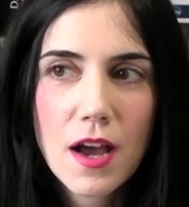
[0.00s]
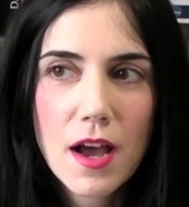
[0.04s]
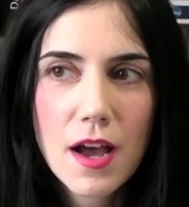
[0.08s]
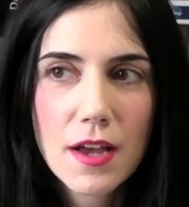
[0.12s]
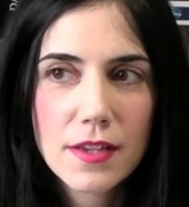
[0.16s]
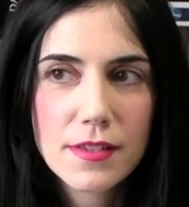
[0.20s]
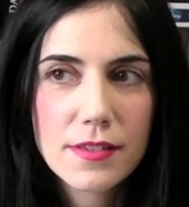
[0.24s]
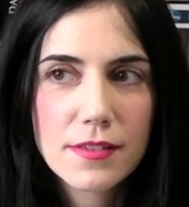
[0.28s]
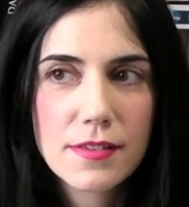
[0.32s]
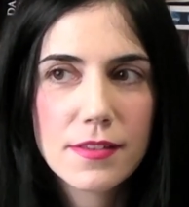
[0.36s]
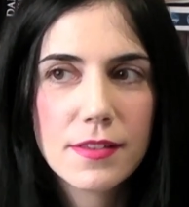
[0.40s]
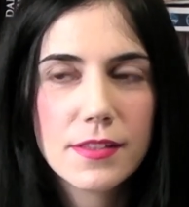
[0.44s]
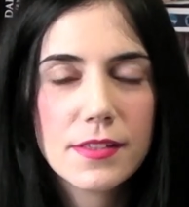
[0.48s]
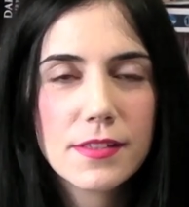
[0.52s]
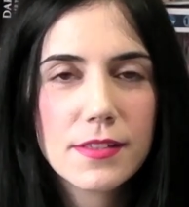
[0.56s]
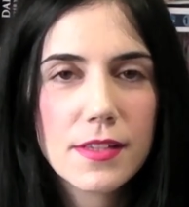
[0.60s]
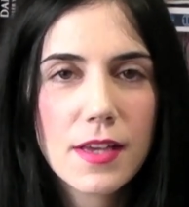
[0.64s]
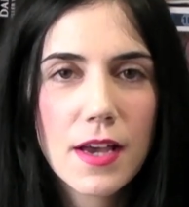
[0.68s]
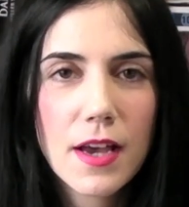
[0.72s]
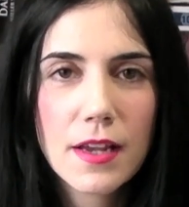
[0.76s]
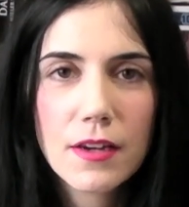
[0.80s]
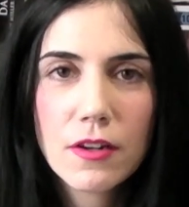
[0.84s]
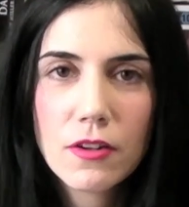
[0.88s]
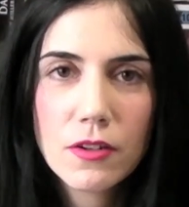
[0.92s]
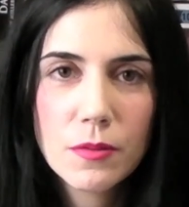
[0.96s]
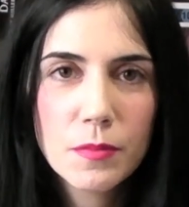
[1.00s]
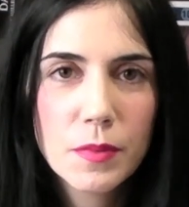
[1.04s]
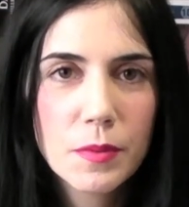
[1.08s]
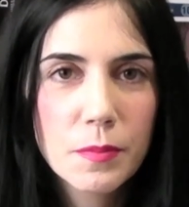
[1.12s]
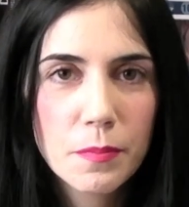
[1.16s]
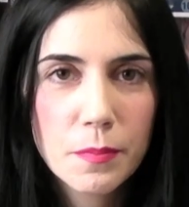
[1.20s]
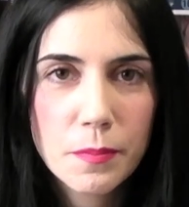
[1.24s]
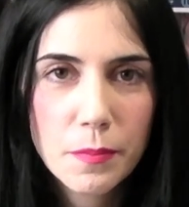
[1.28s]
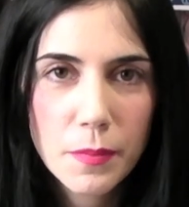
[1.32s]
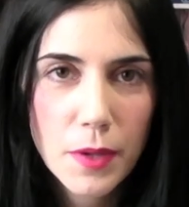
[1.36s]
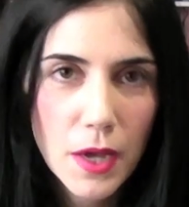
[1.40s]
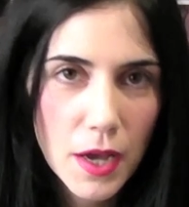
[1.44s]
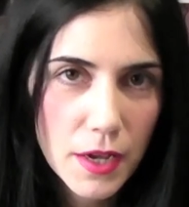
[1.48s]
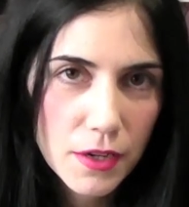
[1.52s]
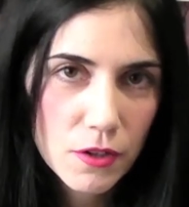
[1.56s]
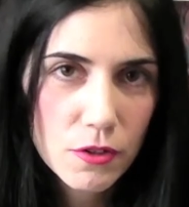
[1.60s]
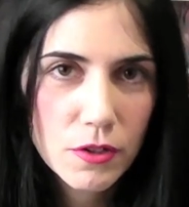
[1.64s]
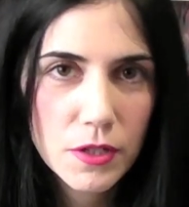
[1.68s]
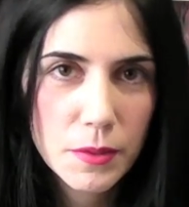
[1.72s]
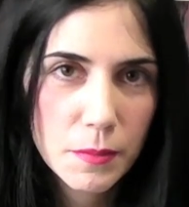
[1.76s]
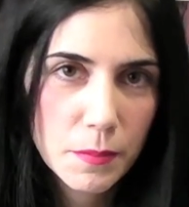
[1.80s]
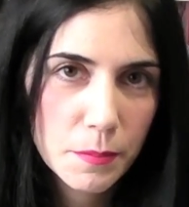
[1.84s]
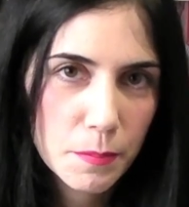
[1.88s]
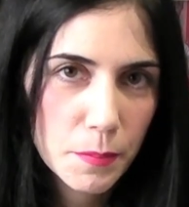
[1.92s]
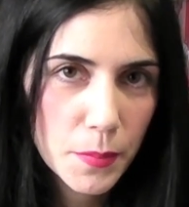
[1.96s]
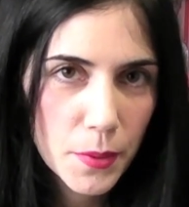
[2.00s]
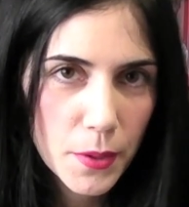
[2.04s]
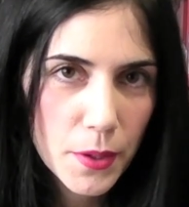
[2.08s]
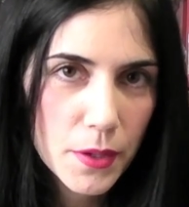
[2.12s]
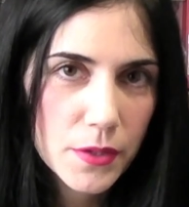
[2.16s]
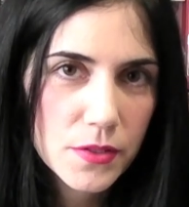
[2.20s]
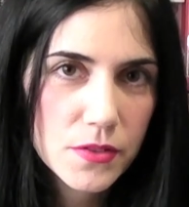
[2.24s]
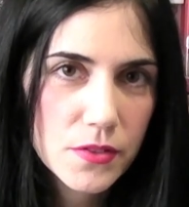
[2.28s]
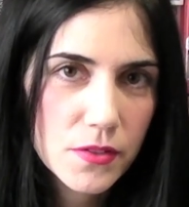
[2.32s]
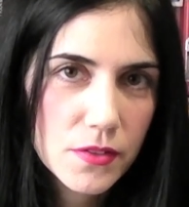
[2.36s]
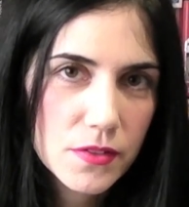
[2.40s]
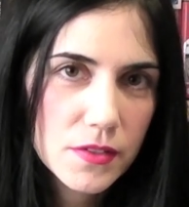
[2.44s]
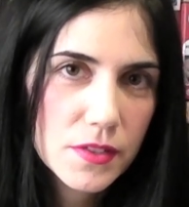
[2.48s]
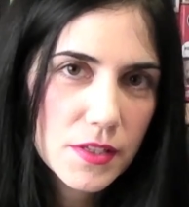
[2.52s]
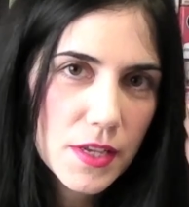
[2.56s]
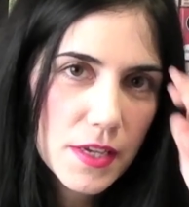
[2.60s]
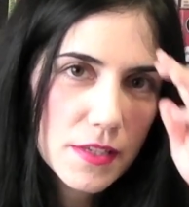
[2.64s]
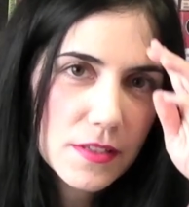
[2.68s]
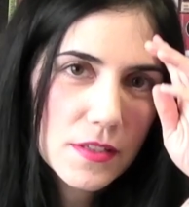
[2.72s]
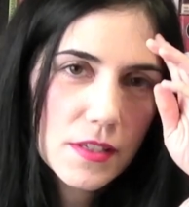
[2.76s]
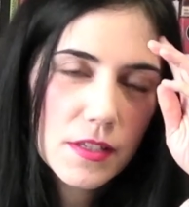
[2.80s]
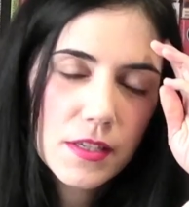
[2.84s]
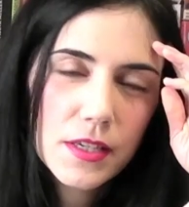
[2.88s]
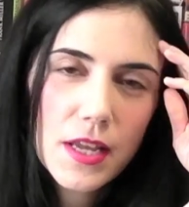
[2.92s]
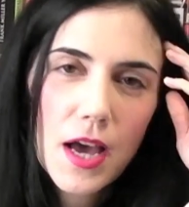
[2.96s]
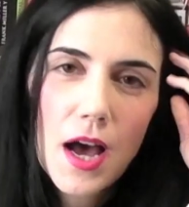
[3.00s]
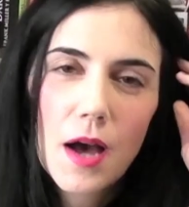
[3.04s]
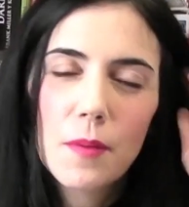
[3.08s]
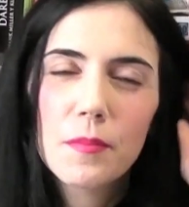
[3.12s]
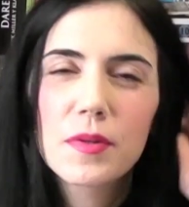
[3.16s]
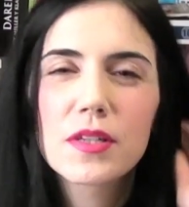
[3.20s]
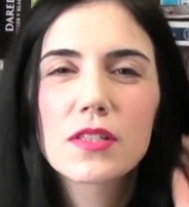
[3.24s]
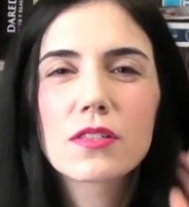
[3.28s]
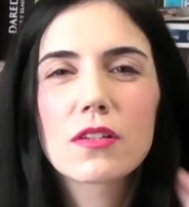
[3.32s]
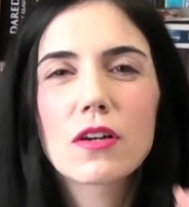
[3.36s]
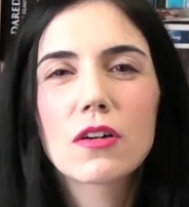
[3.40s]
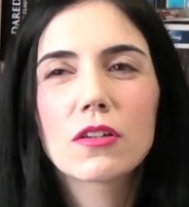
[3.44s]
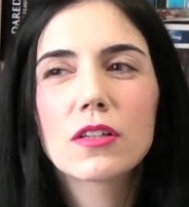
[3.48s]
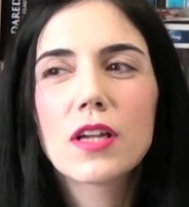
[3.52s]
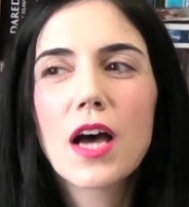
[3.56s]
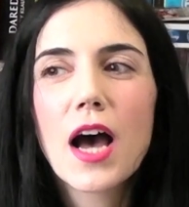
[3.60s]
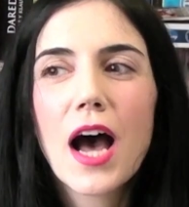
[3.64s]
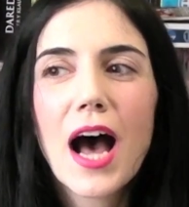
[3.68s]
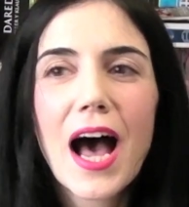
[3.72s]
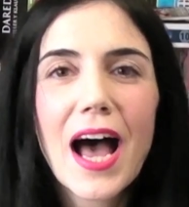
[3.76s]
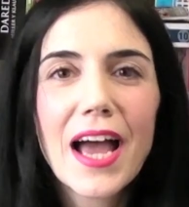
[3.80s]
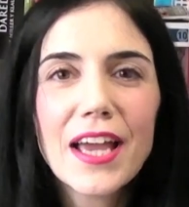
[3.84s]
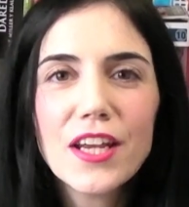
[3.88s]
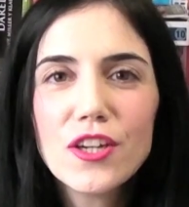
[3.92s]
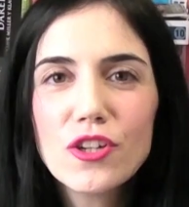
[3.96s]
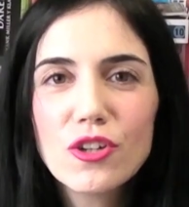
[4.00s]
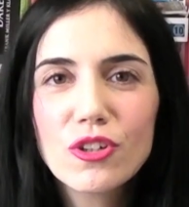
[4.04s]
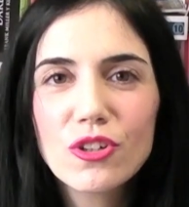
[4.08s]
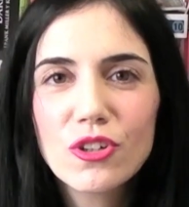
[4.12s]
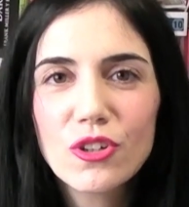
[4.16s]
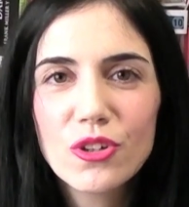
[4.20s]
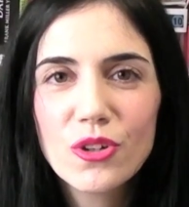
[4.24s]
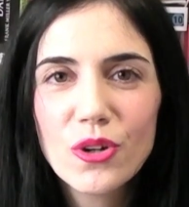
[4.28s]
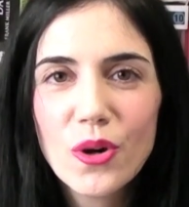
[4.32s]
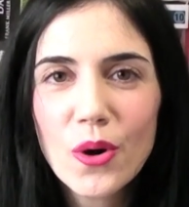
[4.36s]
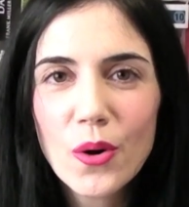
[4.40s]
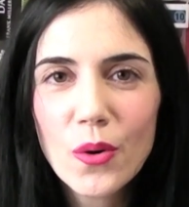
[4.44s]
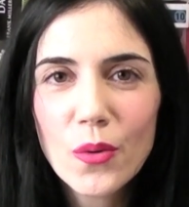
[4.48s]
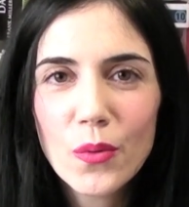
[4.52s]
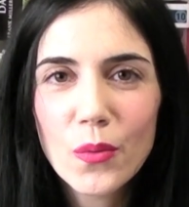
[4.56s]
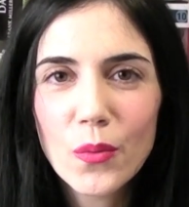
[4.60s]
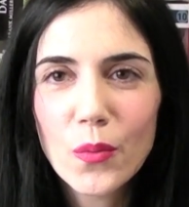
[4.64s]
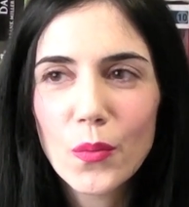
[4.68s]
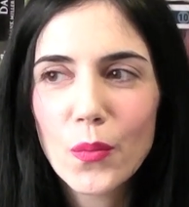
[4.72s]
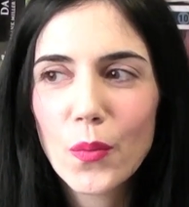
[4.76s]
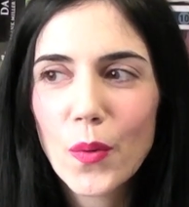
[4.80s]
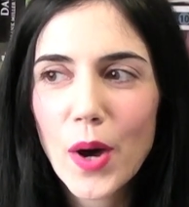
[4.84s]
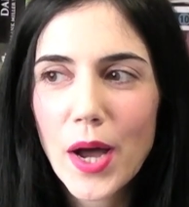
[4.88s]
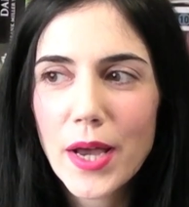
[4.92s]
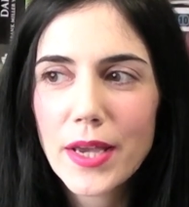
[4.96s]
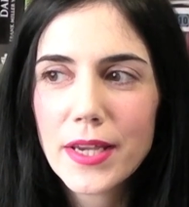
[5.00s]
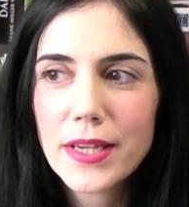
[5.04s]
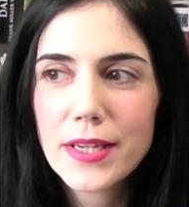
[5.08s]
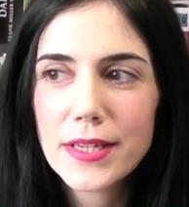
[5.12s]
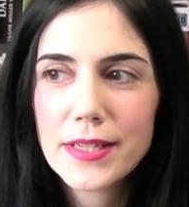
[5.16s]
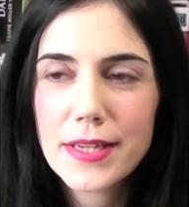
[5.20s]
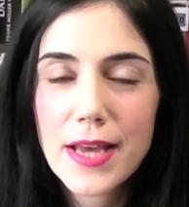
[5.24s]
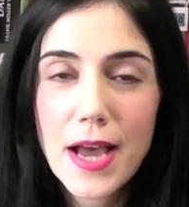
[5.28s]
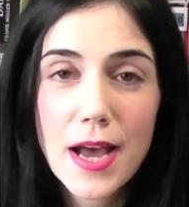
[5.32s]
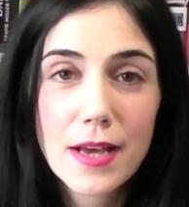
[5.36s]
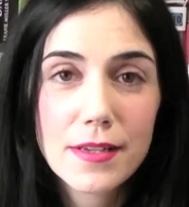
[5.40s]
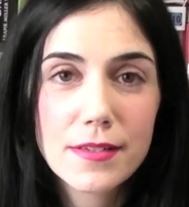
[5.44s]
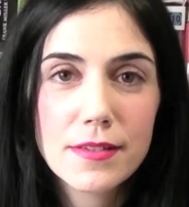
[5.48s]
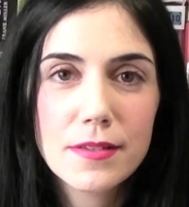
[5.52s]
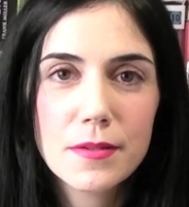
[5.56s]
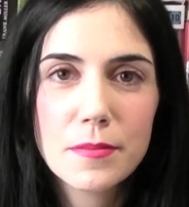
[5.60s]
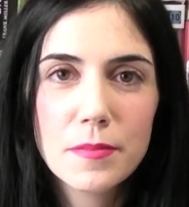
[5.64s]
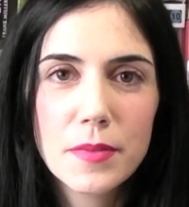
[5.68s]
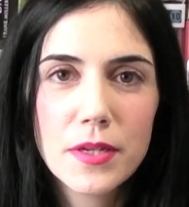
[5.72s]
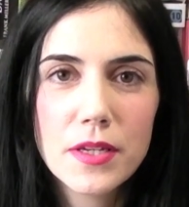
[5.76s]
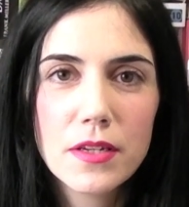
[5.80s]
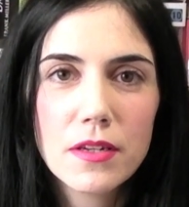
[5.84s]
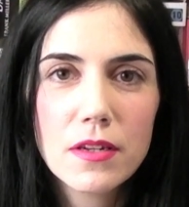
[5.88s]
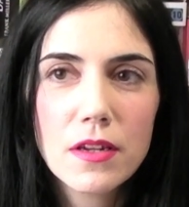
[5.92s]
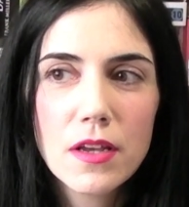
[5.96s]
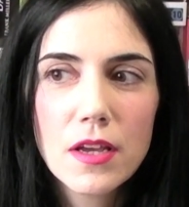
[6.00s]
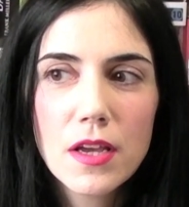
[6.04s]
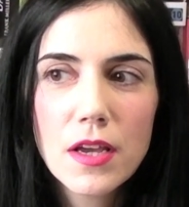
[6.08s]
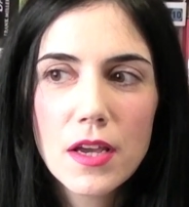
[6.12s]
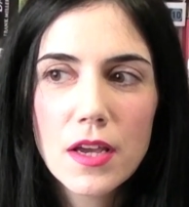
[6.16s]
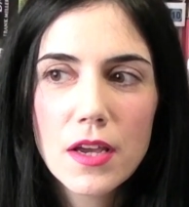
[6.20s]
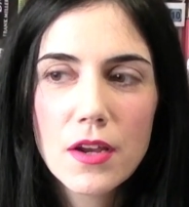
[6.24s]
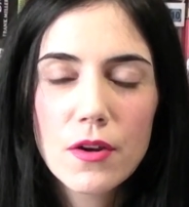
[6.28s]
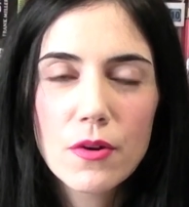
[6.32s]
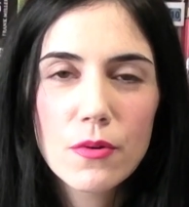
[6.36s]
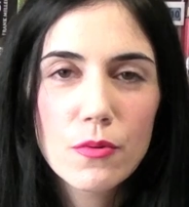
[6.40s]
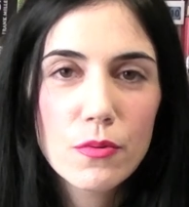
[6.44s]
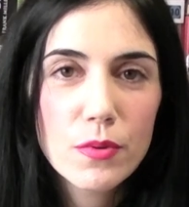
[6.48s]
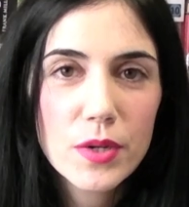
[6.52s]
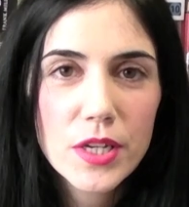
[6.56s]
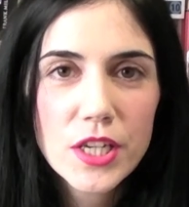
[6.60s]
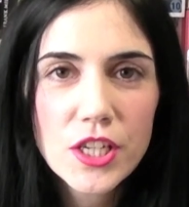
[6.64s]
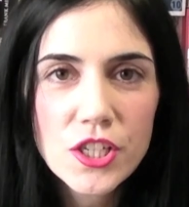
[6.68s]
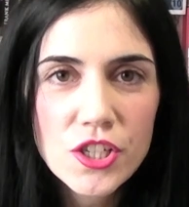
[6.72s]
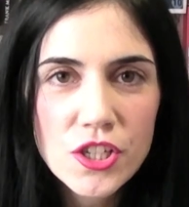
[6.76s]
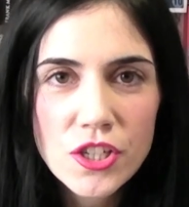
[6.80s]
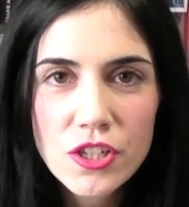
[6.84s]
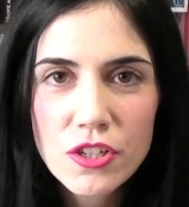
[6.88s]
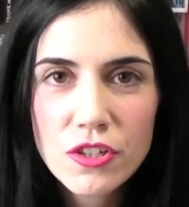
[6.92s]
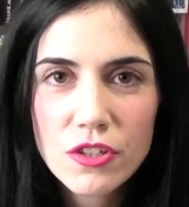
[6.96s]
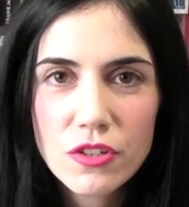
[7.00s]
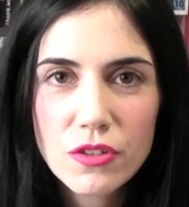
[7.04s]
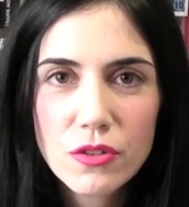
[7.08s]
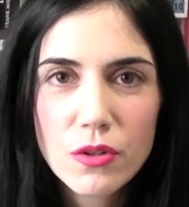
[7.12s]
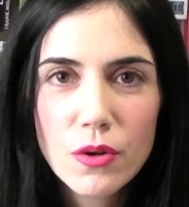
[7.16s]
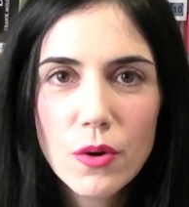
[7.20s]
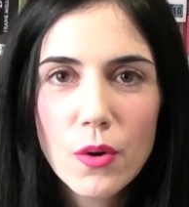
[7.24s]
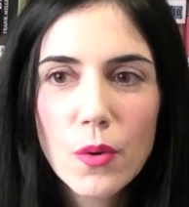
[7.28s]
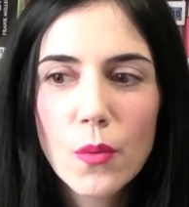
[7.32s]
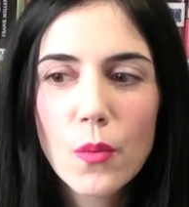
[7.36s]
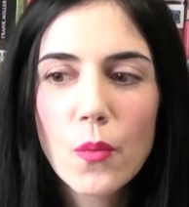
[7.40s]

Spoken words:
as this anonymous person says in Amazon, I don't know why it hasn't been reissued,